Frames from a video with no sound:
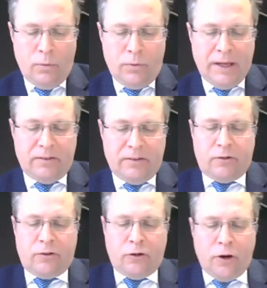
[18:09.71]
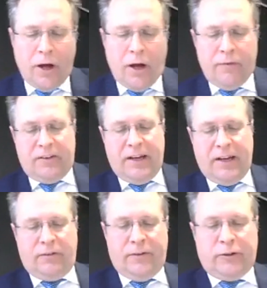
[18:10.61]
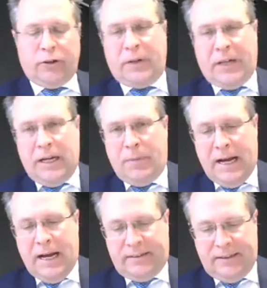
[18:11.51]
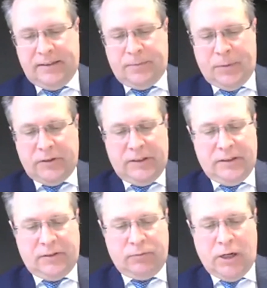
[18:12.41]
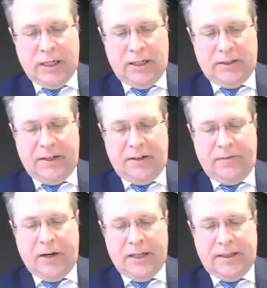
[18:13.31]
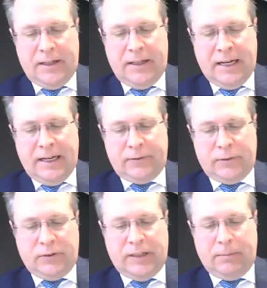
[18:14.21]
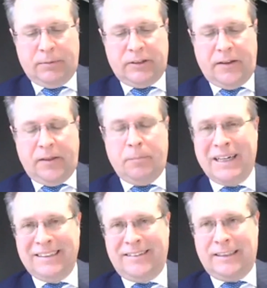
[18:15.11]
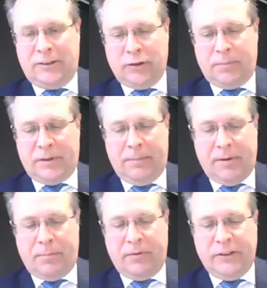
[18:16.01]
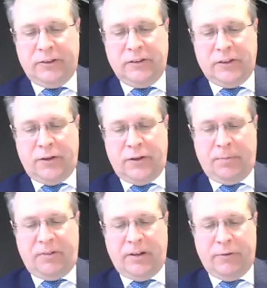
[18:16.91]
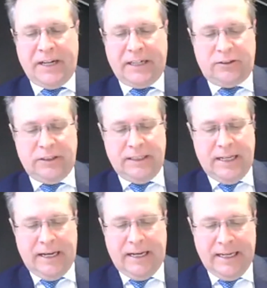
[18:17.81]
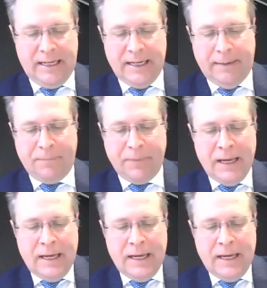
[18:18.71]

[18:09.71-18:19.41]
There's turnover tests for JobKeeper, as this person has rightly identified that they have to establish under the basic JobKeeper provisions a 30% reduction in their income.